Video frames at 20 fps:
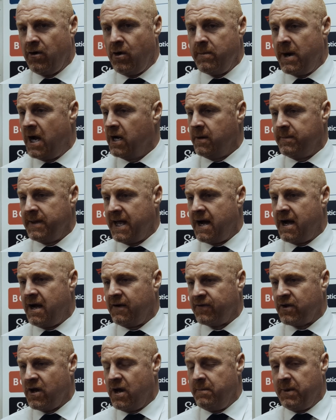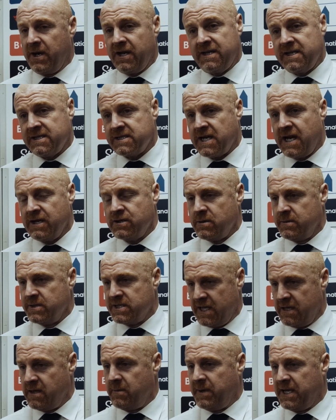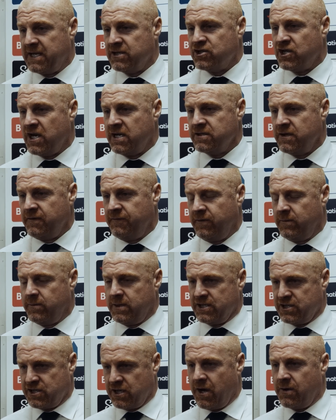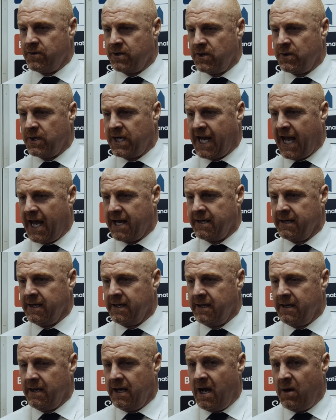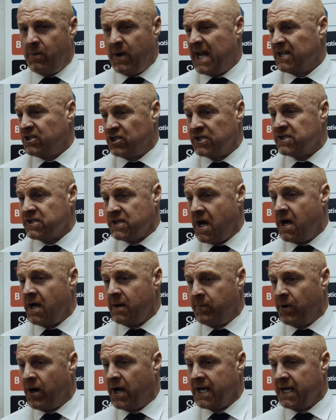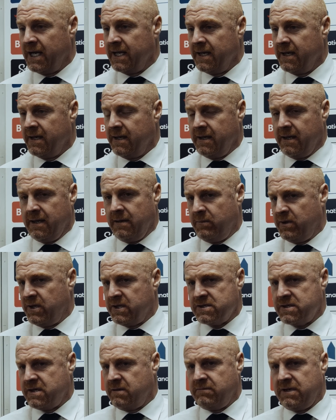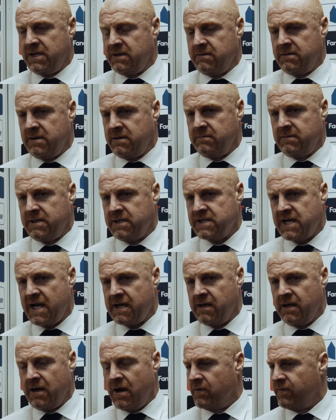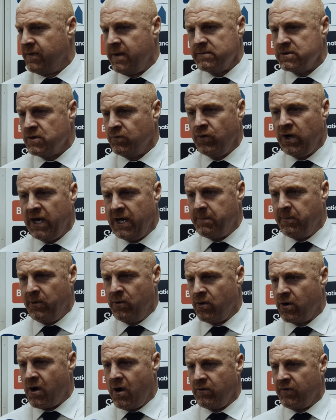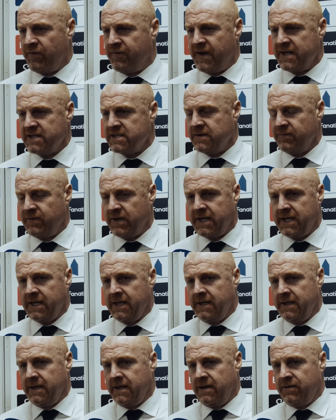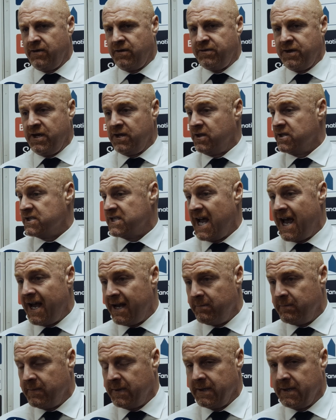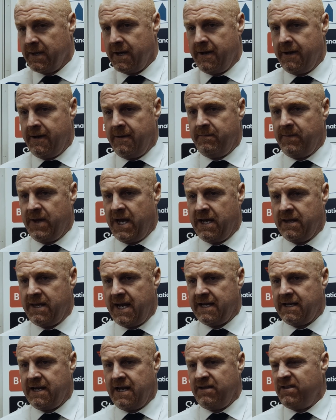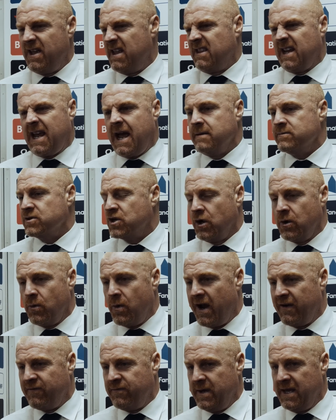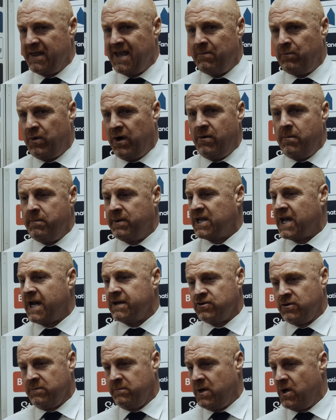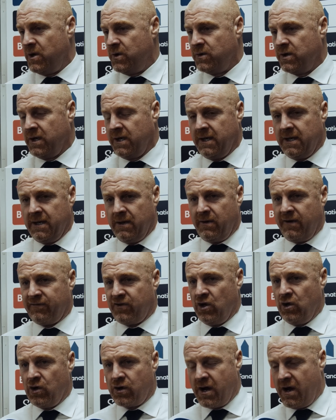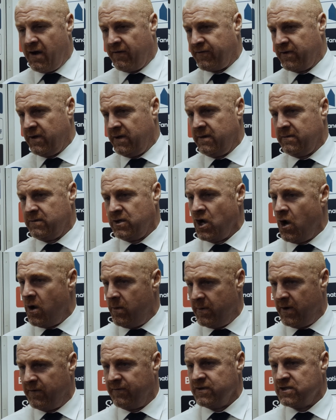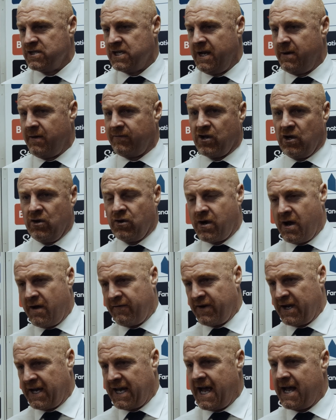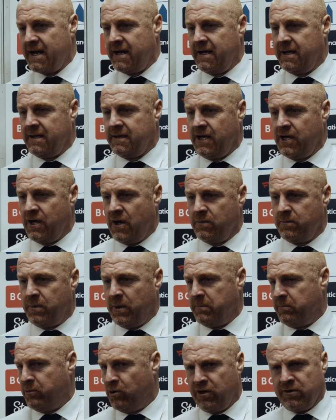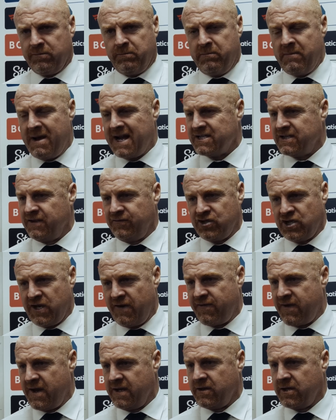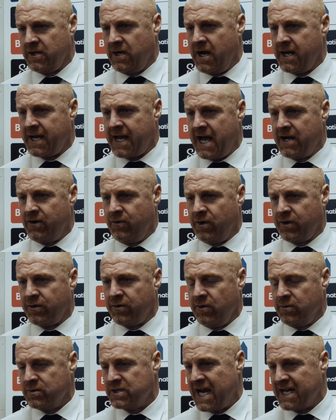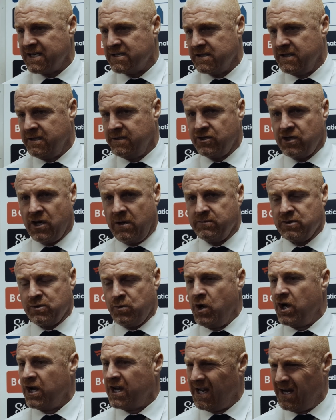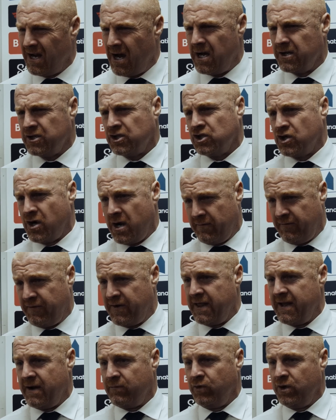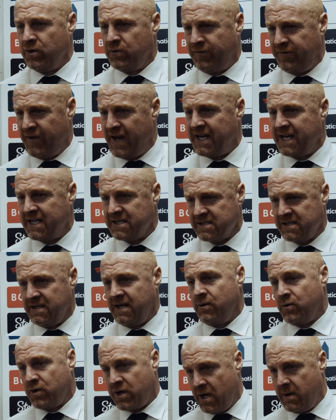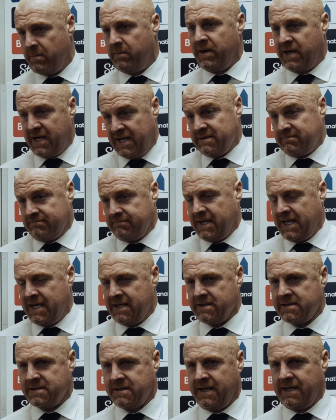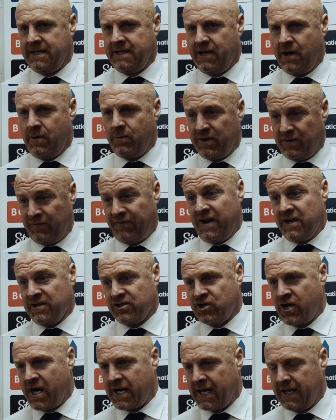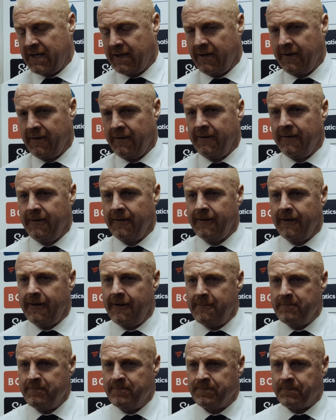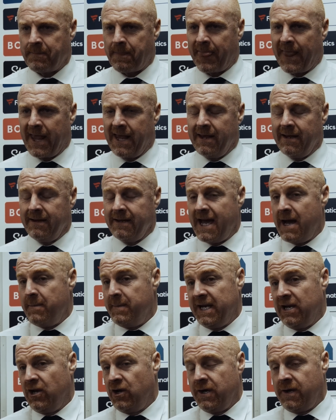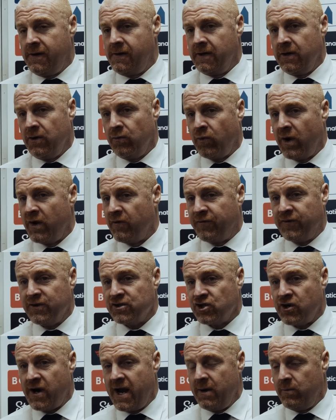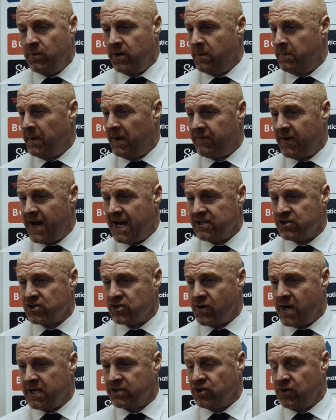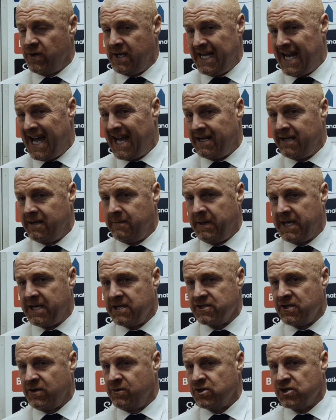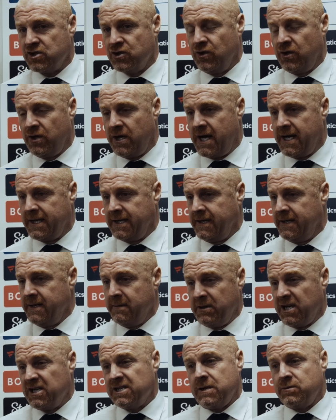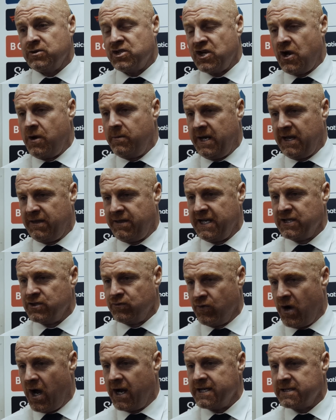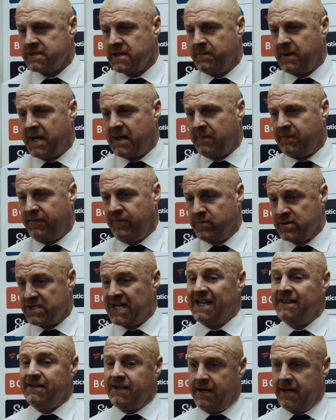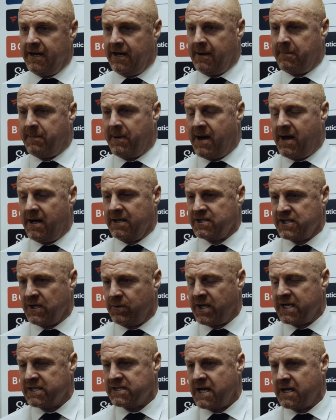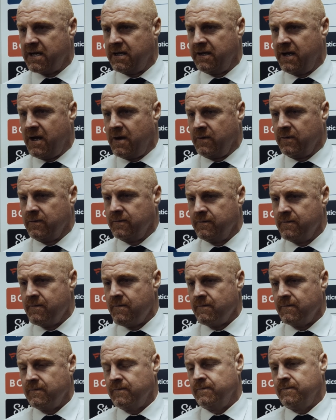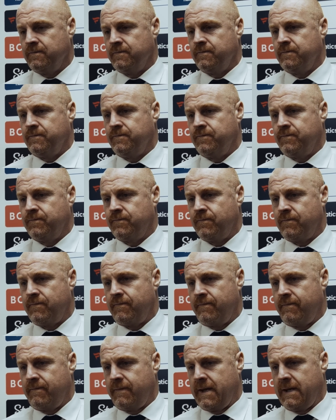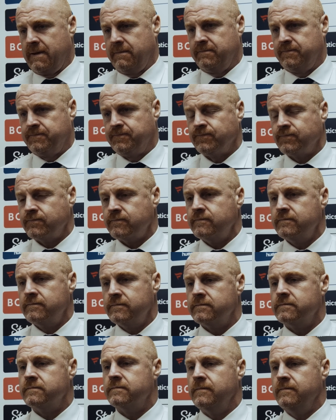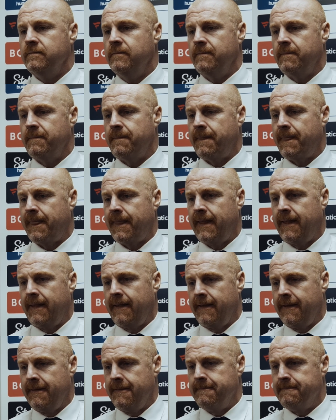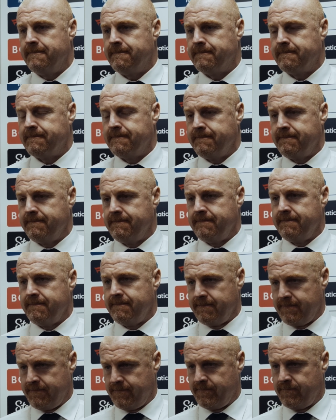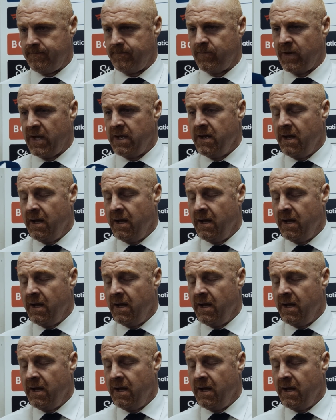I reminded them that half time, but I did say to them, I said, the biggest challenge in football is to go and do it again. And we actually started brightly. But the second half of them was a really poor goal defensively, and the third the same, and then the game's gone away from me, and then we're in protection mode. We have to look after Dom, obviously. We have to look after Gana. You know, put a massive shift in tonight. Gana, I thought, was excellent. Dom's working hard to try and find that real fitness, and it'll come. But it's you know, we're fast tracking. Yeah, I mean, look, real frustrating one, a bit of a head scratcher in the end because of the scoreline, because there were so many things right about the performance in the early part until their second goal. And it could have been so different. You mentioned Dom's, I mean, less than an inch, could have been 1-1 going into half time.